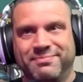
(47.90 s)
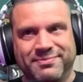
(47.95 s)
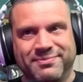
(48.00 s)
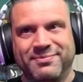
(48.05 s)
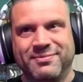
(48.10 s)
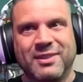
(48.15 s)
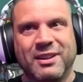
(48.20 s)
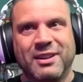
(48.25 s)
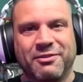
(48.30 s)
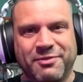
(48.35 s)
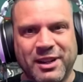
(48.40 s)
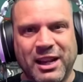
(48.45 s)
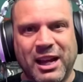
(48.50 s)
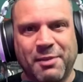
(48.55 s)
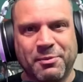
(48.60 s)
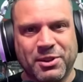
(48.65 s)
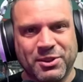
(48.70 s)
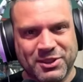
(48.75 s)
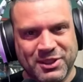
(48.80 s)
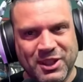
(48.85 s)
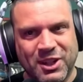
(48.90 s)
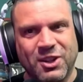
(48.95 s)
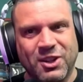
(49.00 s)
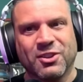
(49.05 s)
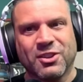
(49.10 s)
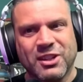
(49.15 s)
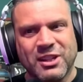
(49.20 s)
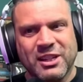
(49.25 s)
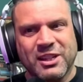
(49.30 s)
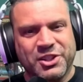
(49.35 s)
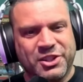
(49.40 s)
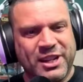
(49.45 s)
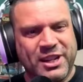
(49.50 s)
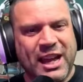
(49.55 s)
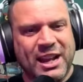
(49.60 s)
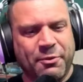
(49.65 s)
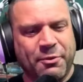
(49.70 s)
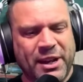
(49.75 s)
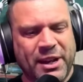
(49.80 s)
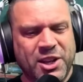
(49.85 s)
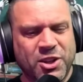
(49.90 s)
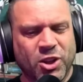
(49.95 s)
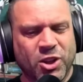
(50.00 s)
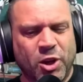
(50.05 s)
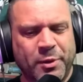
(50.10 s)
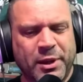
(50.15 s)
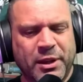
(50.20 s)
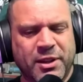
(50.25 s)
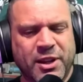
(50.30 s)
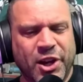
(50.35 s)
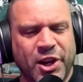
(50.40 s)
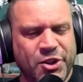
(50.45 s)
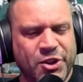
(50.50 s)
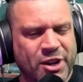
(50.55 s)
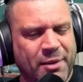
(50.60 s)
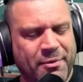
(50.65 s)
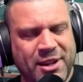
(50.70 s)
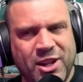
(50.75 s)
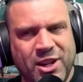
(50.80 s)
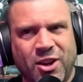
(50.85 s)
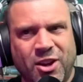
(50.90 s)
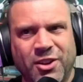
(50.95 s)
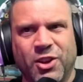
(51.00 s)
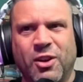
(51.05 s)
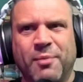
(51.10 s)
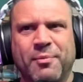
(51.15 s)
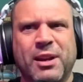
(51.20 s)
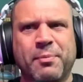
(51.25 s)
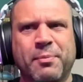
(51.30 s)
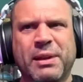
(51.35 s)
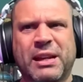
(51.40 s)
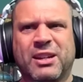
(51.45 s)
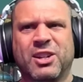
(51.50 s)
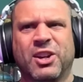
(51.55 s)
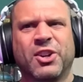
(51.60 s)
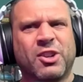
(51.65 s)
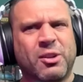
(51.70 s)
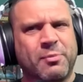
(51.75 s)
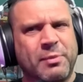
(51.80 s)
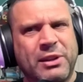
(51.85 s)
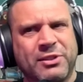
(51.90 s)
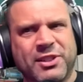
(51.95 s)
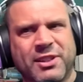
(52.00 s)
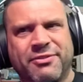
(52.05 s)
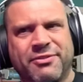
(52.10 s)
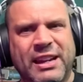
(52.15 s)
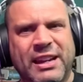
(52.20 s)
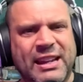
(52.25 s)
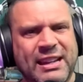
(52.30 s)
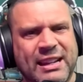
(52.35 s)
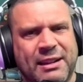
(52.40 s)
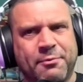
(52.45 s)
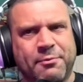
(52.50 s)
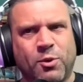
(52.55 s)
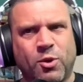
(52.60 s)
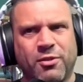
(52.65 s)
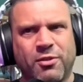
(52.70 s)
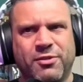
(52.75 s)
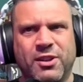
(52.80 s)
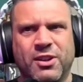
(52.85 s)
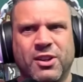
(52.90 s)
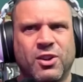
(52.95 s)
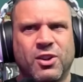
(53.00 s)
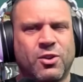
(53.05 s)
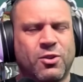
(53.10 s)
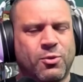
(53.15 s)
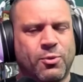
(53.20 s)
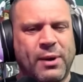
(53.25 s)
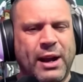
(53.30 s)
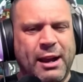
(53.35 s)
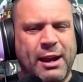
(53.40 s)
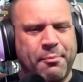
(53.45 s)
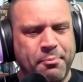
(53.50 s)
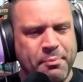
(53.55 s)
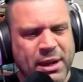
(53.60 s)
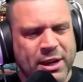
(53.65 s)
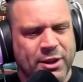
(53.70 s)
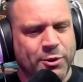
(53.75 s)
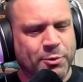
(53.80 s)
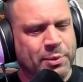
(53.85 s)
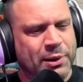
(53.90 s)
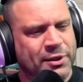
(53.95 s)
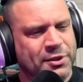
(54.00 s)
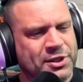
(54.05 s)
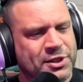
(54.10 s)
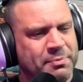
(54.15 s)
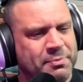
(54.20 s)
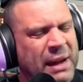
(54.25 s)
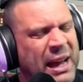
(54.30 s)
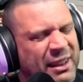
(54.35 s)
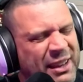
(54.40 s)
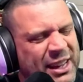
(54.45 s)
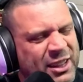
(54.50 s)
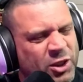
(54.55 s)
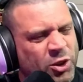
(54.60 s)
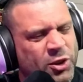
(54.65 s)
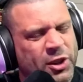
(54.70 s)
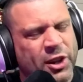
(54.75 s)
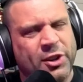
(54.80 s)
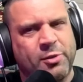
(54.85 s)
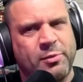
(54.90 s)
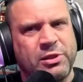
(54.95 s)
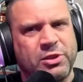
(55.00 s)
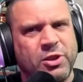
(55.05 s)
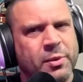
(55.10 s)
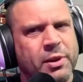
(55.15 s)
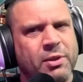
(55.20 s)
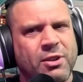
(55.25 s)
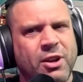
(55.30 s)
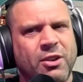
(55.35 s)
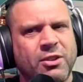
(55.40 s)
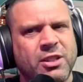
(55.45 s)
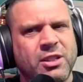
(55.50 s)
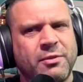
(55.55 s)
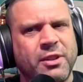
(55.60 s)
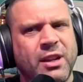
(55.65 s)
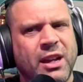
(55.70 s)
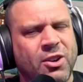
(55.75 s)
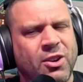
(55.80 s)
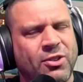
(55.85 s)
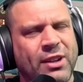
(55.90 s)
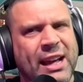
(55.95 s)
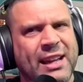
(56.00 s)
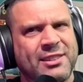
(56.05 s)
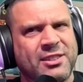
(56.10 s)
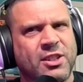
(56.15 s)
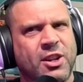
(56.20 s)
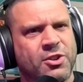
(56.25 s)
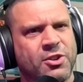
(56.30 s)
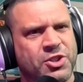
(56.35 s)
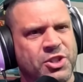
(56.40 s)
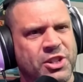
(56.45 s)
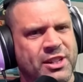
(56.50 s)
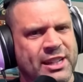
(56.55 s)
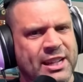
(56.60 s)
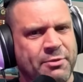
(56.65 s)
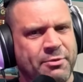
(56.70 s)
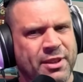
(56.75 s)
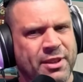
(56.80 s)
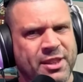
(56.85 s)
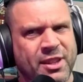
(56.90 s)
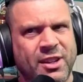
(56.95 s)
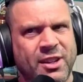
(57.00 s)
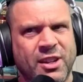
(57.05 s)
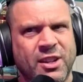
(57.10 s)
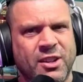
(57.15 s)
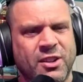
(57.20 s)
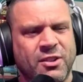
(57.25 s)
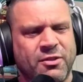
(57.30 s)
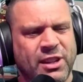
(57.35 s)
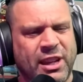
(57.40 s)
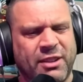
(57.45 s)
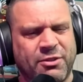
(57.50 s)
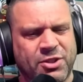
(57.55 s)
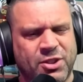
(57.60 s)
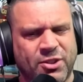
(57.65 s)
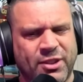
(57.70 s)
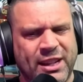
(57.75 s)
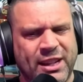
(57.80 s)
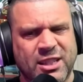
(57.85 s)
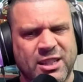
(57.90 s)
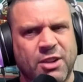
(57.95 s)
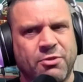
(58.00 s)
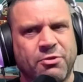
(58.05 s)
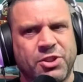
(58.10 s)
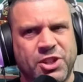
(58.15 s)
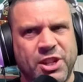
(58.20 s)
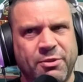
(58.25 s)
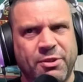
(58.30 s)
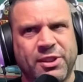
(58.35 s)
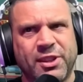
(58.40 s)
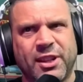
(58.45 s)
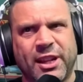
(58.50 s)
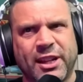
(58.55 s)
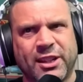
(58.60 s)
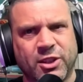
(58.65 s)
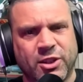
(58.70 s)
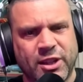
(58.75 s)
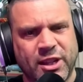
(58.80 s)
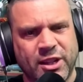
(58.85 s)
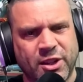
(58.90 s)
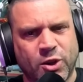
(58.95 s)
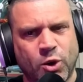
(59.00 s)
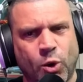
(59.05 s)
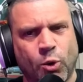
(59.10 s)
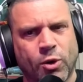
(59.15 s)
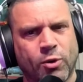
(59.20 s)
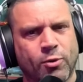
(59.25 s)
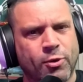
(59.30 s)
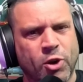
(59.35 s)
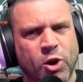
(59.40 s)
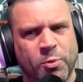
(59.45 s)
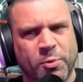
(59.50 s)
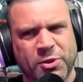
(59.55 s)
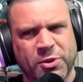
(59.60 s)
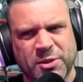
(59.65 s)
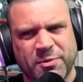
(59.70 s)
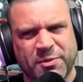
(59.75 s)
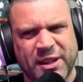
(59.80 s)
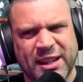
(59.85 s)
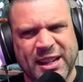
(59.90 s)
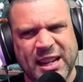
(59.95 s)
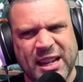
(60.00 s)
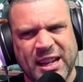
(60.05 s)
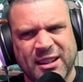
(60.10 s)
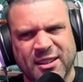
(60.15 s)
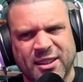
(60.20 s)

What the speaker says: a phenomenal song. She kind of went into a little bit of country. I mean, you all know I'm not a big country music fan. I'm more of a rap metal person, but I like a little country music. Don't get me wrong. Her last song she did with, I think it was her last song, which she did with it, like in the courtroom or something like that.